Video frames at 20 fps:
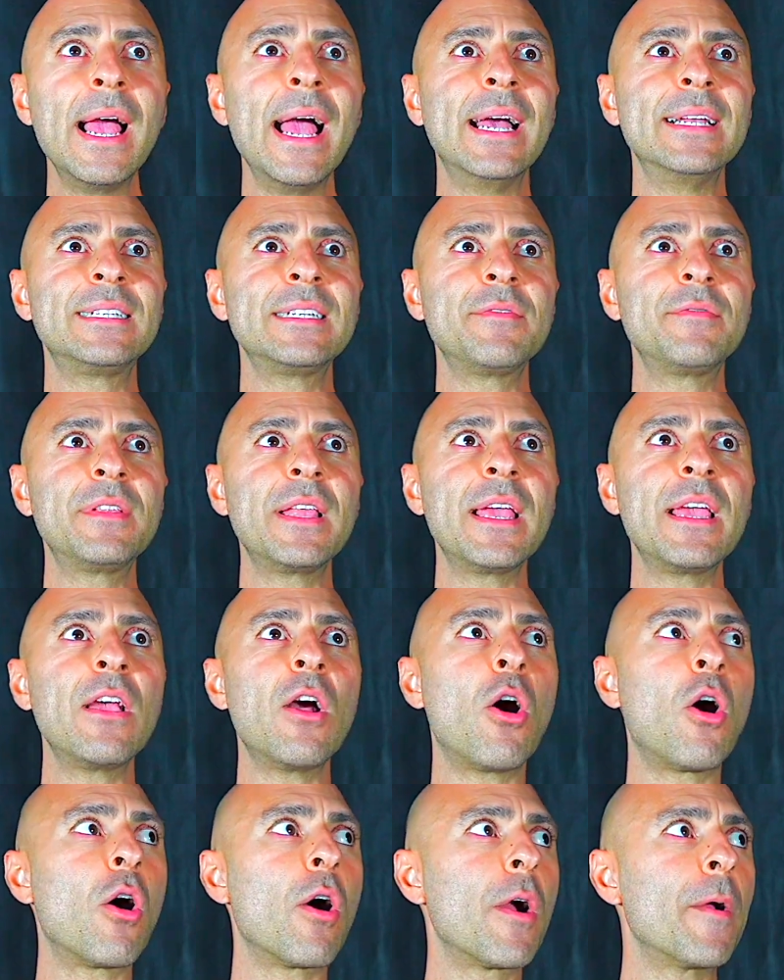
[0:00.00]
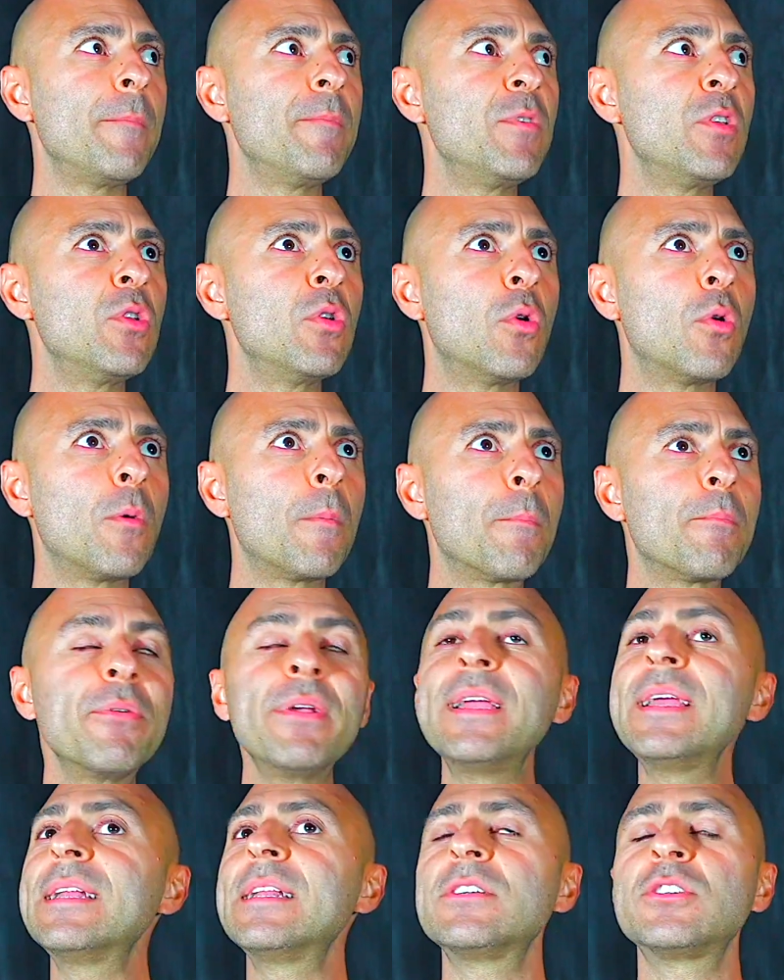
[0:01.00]
as if they are, you know,
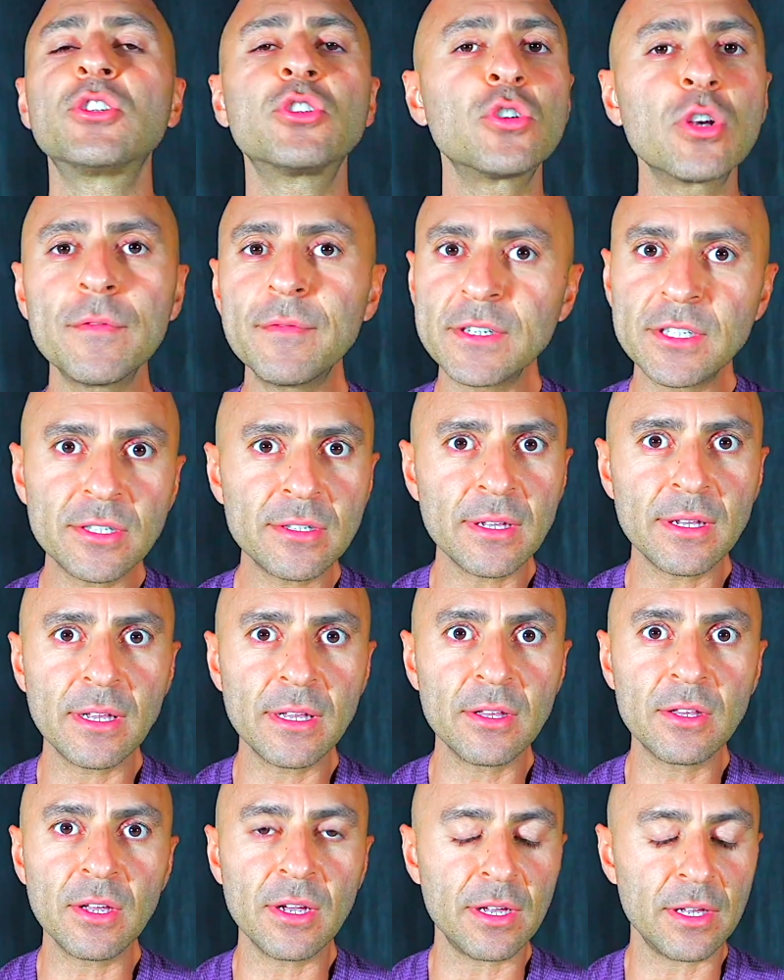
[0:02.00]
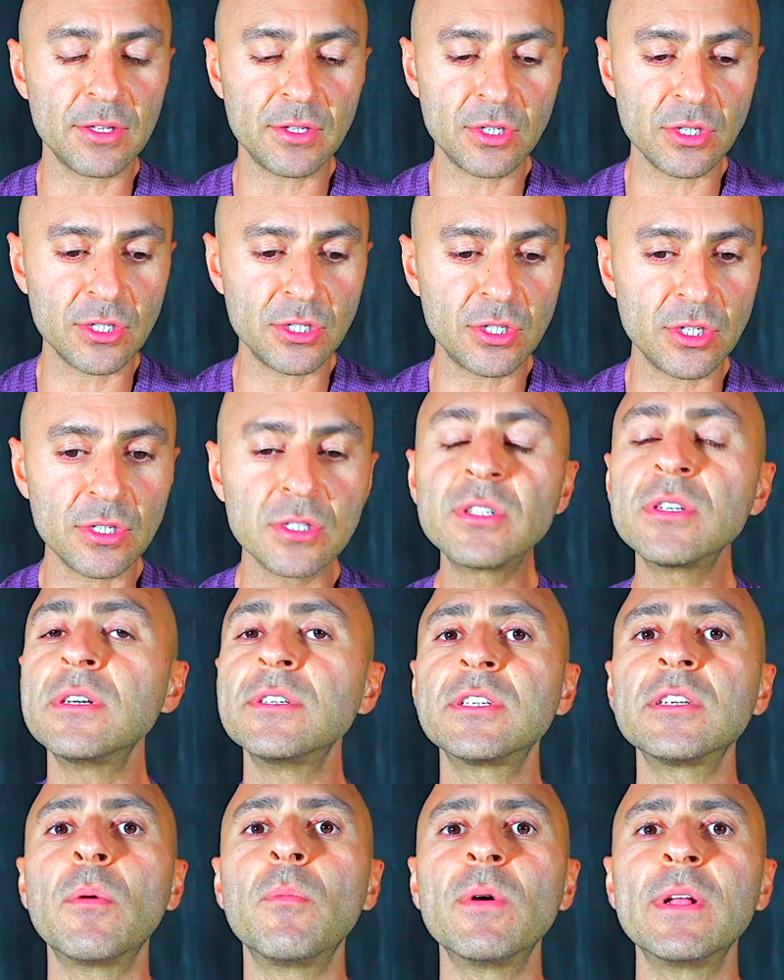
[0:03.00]
bringing a service to, to, to, to
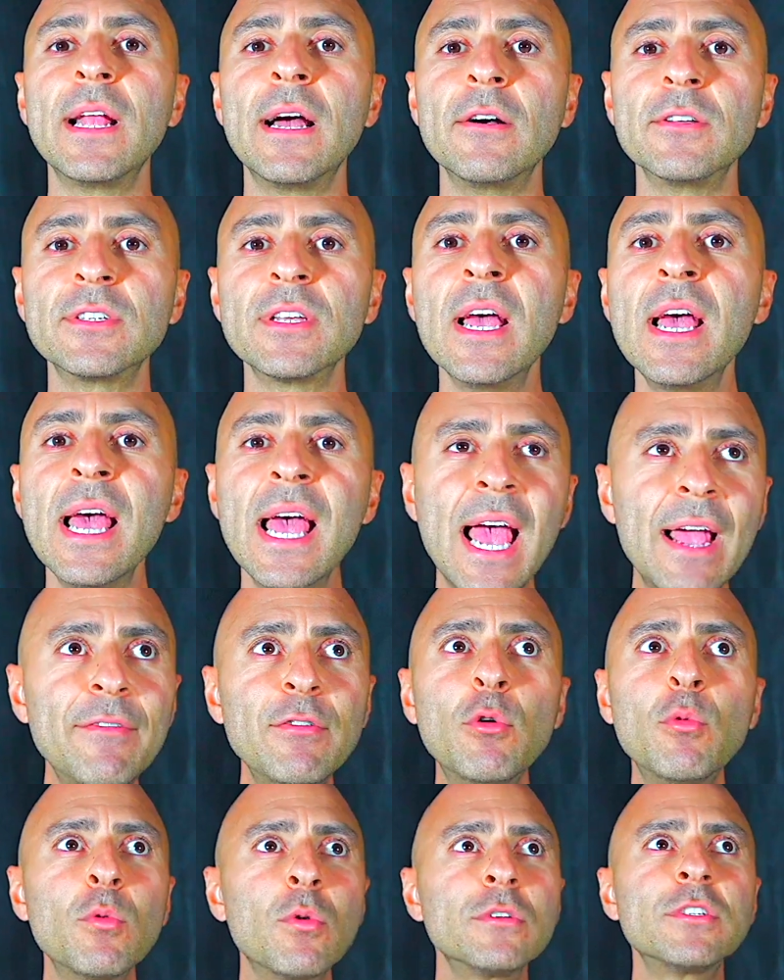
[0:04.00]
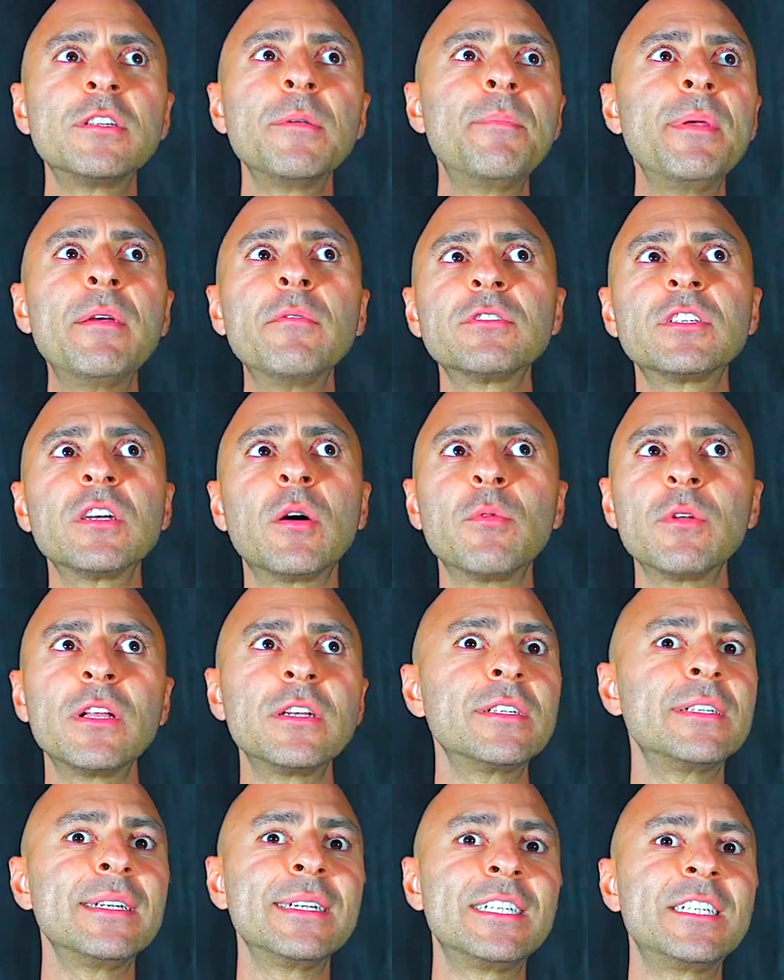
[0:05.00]
someone else. Everyone wants to be with someone
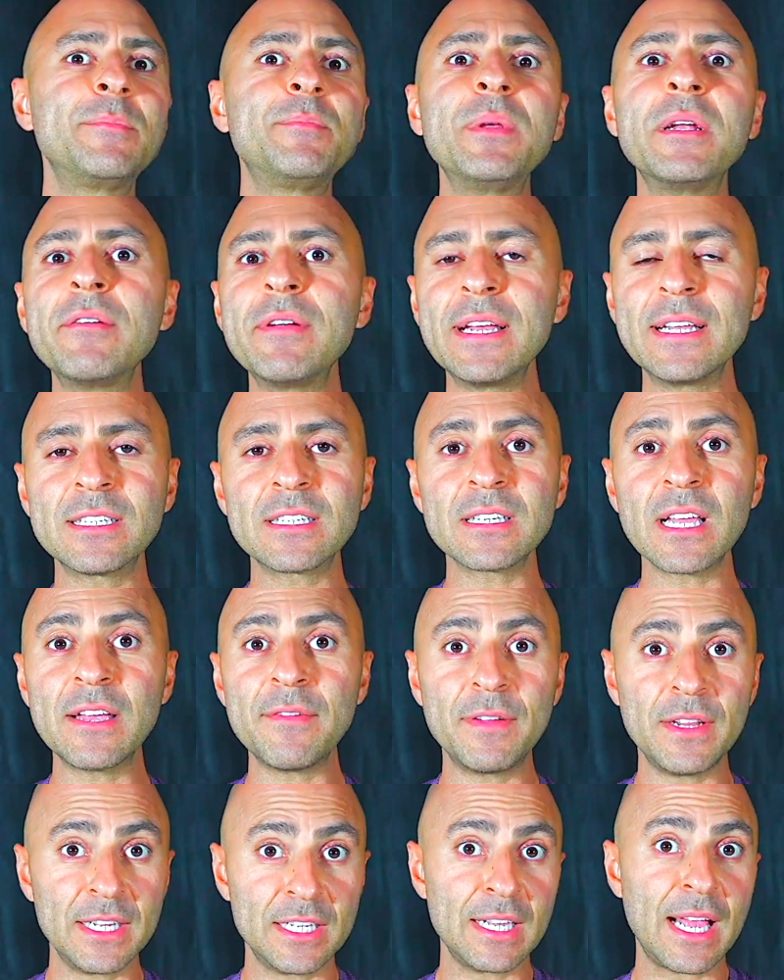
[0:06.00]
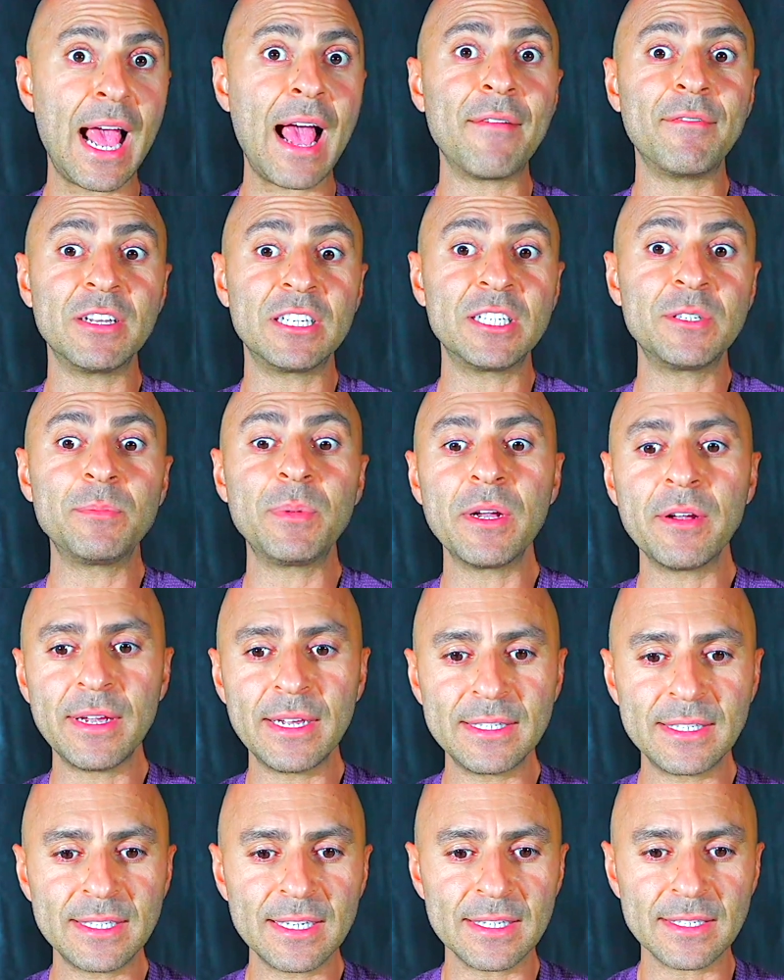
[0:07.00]
else to experience life and have
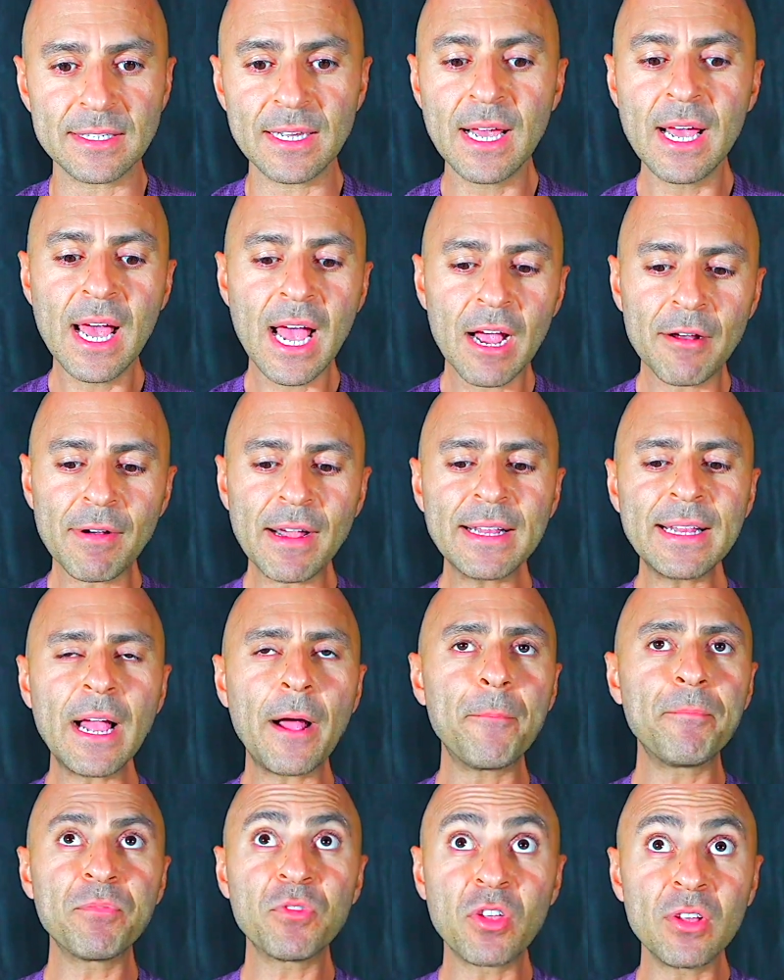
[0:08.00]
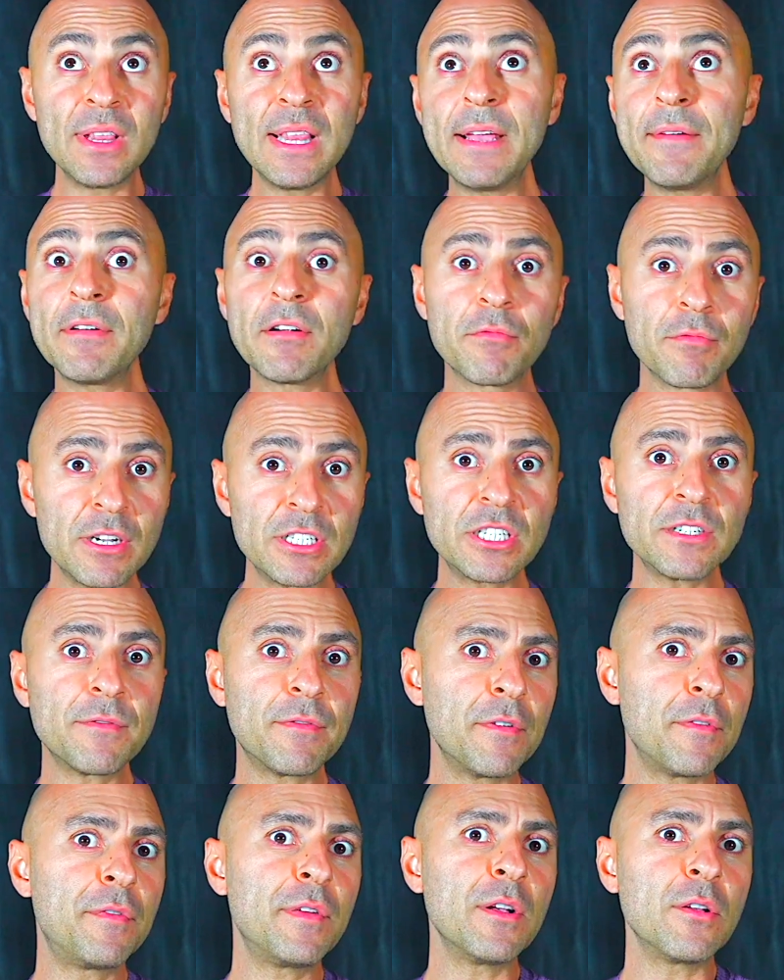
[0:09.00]
experiences. And right now, to live a rich and
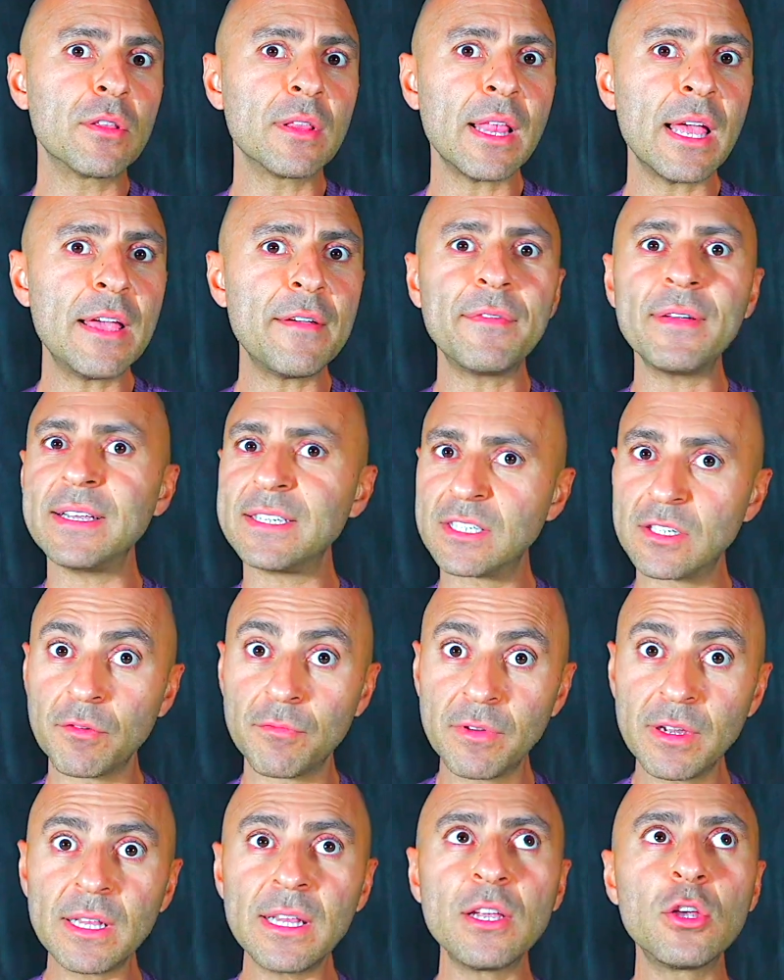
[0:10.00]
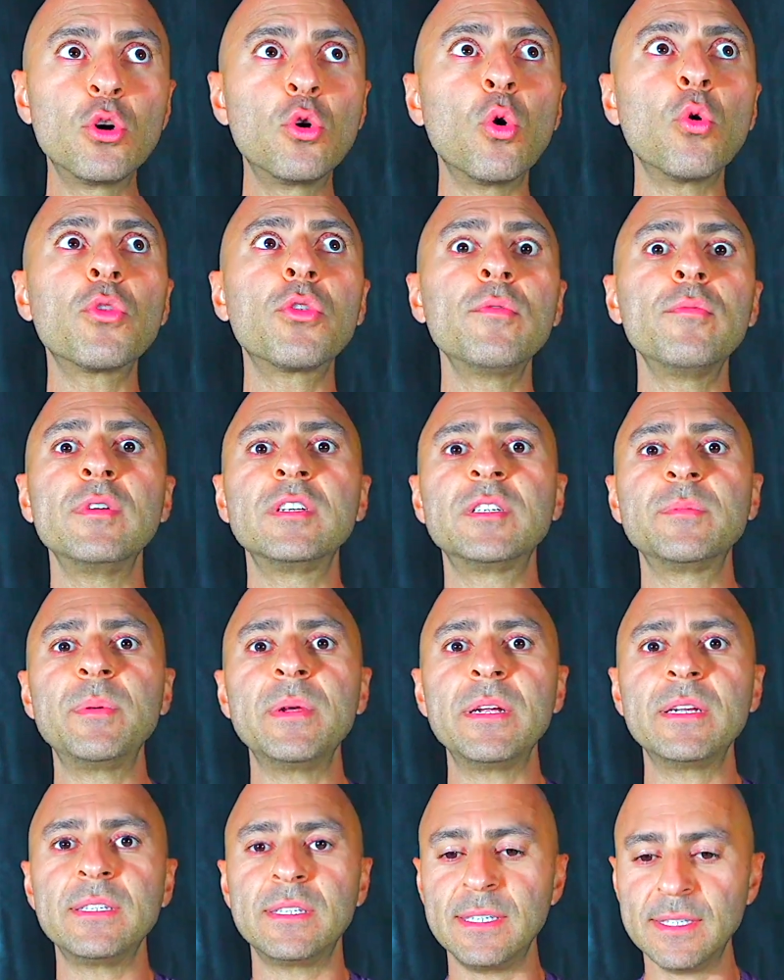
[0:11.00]
fulfilled life is to really go through
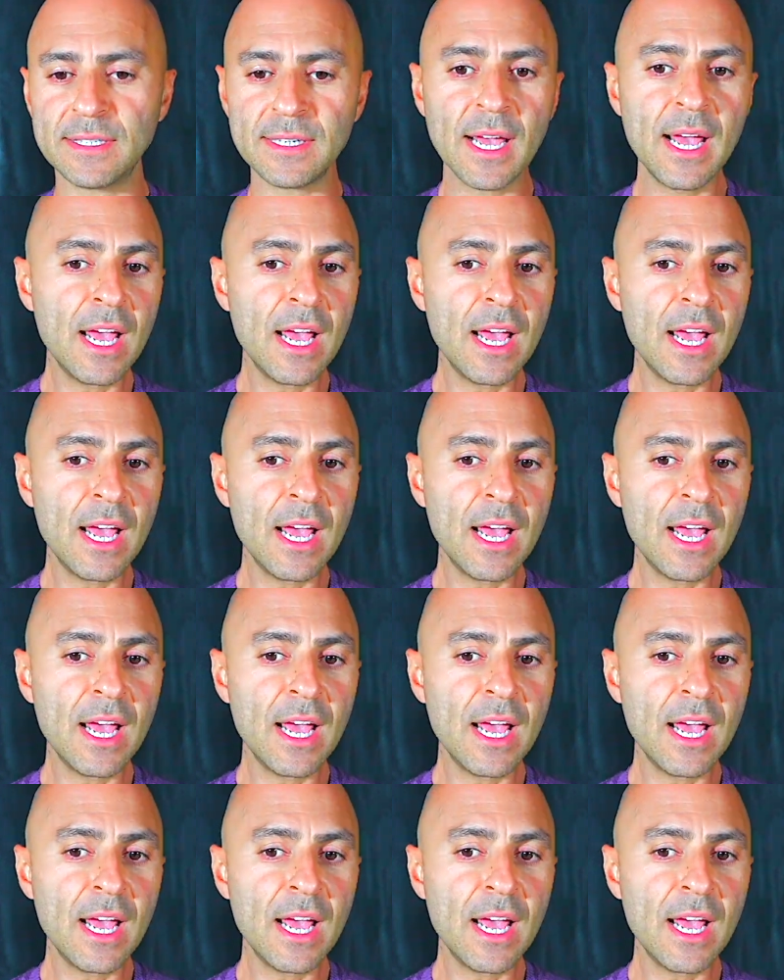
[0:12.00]
experiences.